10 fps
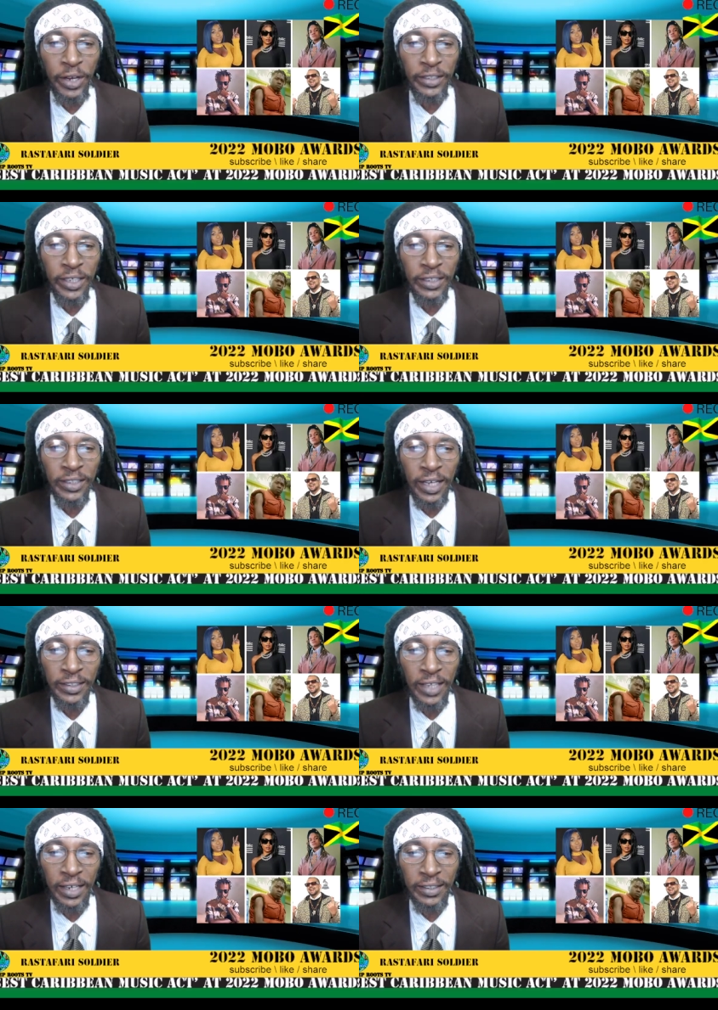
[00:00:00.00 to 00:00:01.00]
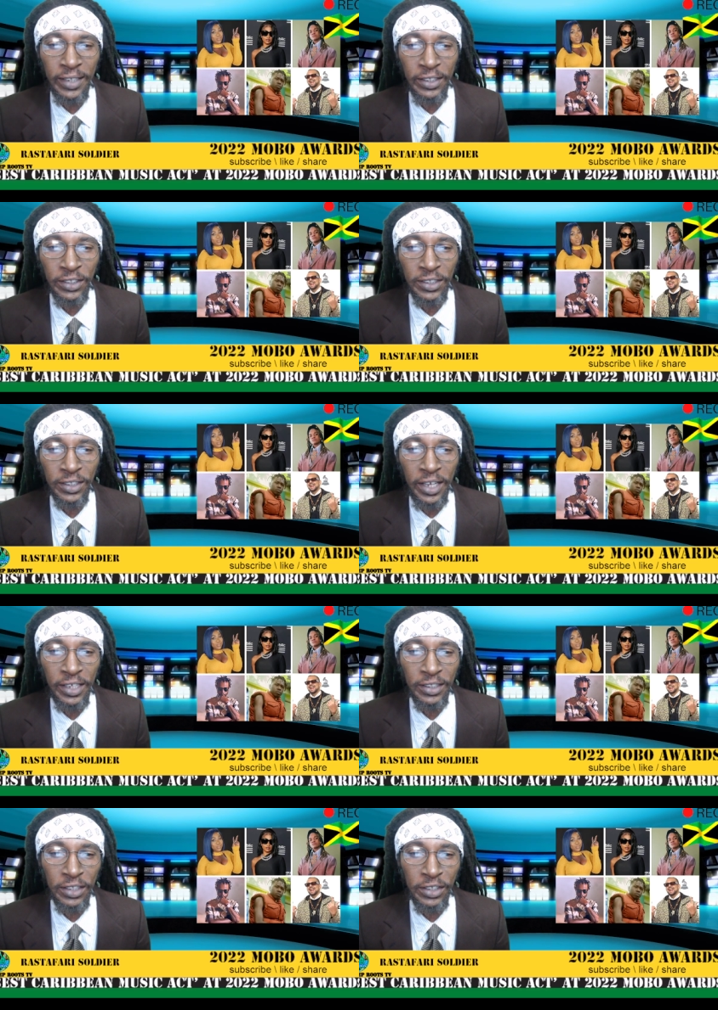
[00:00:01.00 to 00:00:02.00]
greetings, and salutations,
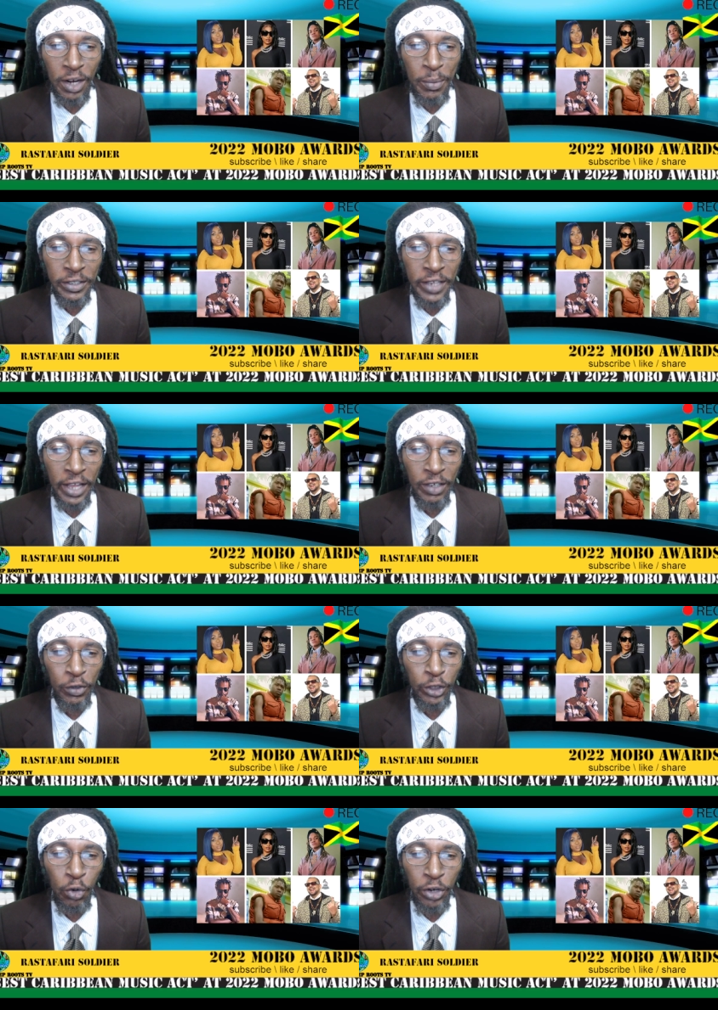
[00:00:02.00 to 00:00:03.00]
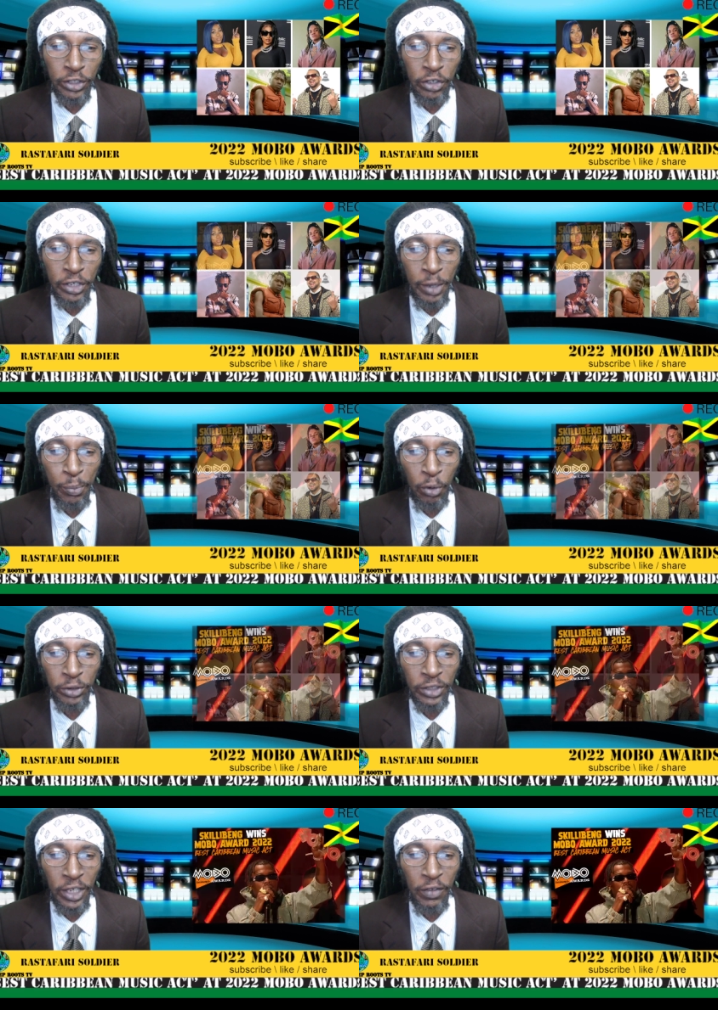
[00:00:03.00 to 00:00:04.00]
ladies and gentlemen. Thank you for tuning in to Deep
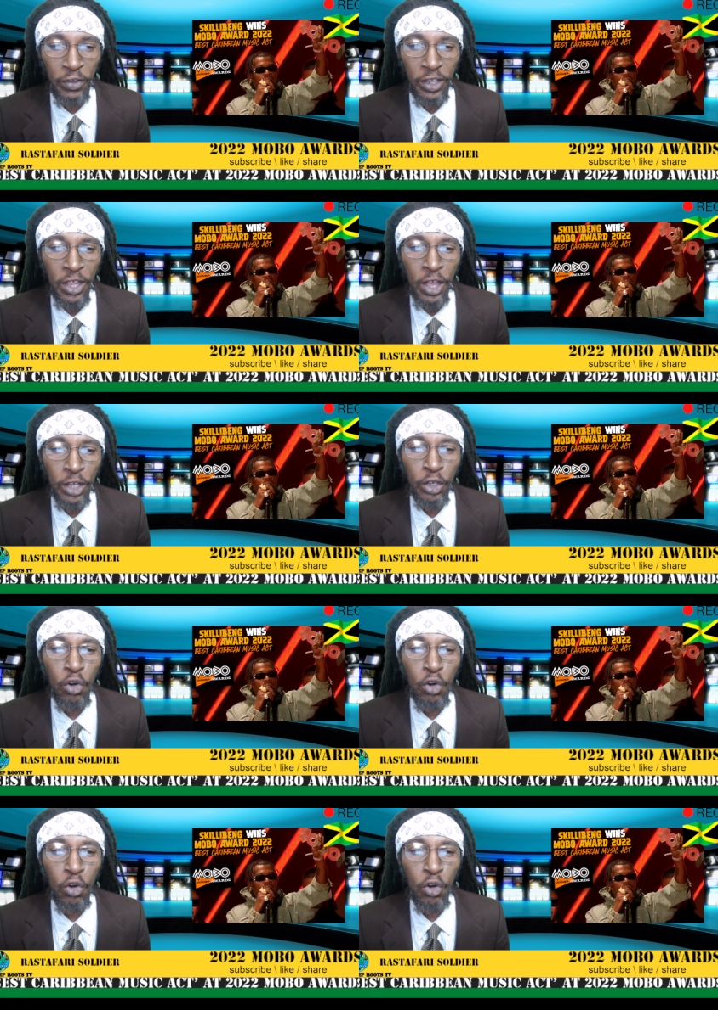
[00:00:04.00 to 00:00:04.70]
Roots TV.